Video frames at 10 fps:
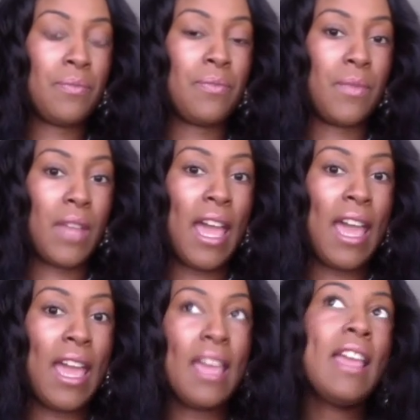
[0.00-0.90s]

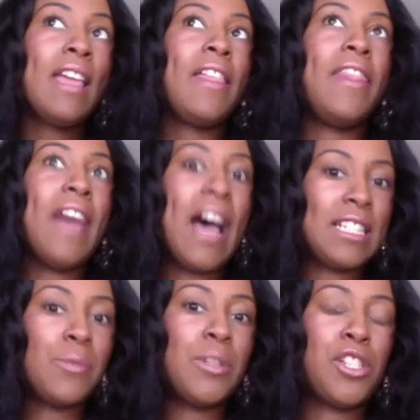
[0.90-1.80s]
Okay,
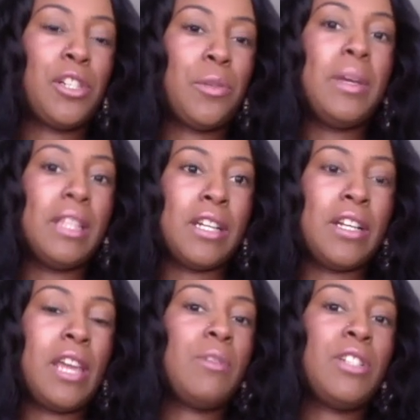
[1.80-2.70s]
that's what you're
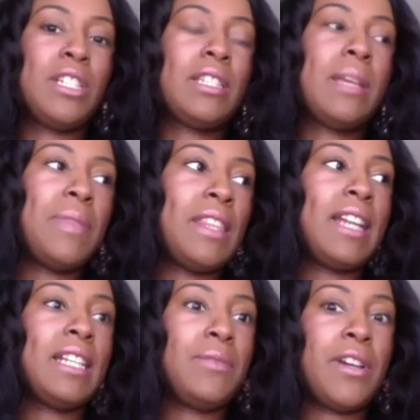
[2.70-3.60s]
relearning, which is something
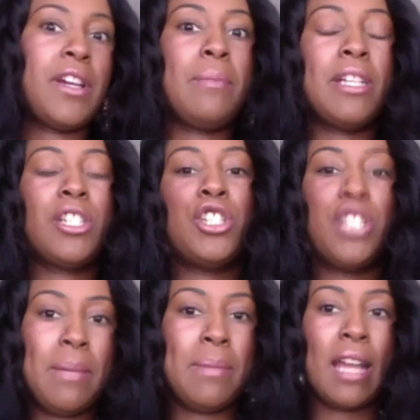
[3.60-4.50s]
that is very much
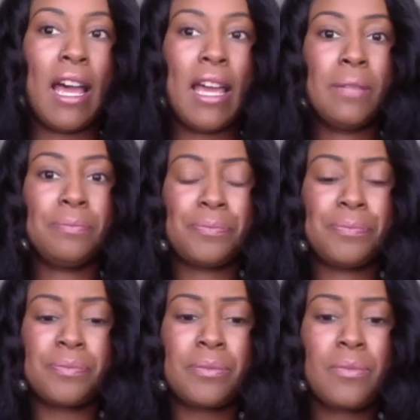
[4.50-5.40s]
Gemini.
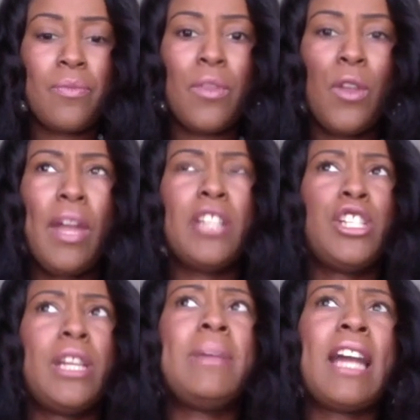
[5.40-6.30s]
Okay,
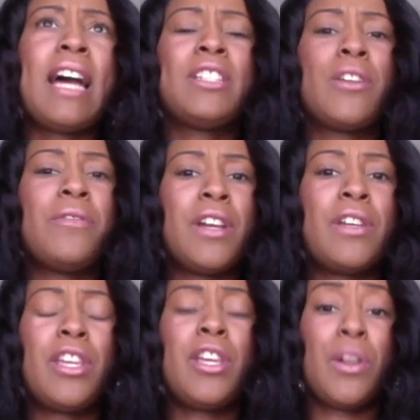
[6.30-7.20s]
Geminis are
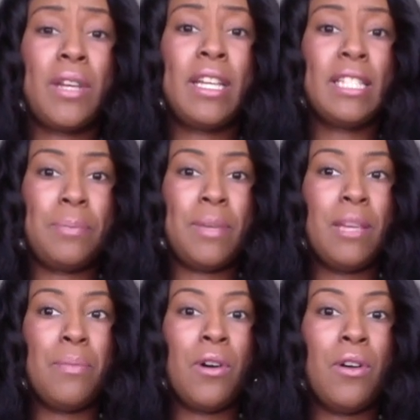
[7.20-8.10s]
very curious
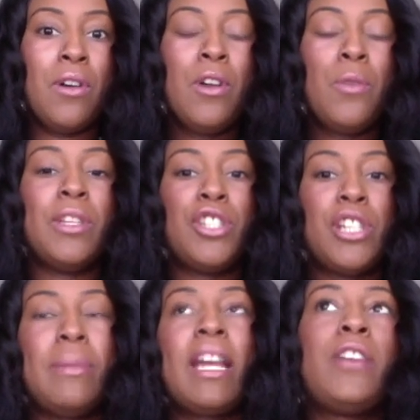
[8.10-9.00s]
people. With
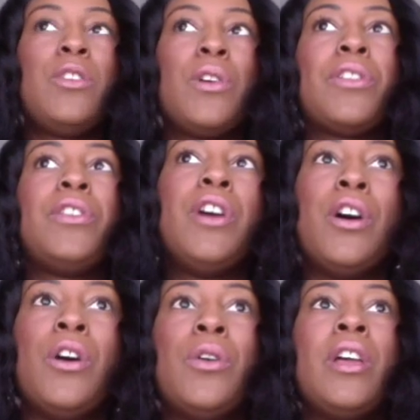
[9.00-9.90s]
Gemini North
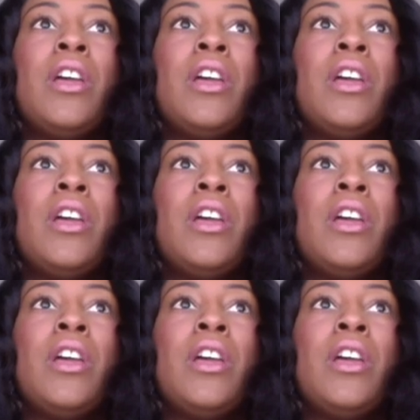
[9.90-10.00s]
Node,